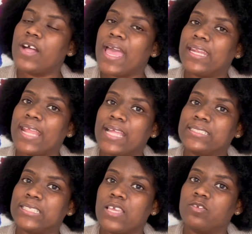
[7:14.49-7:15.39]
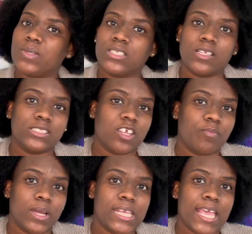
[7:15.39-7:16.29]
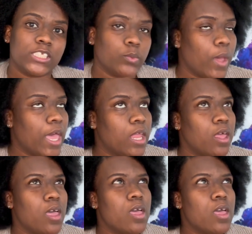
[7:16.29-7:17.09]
And that saves me tons of money as well.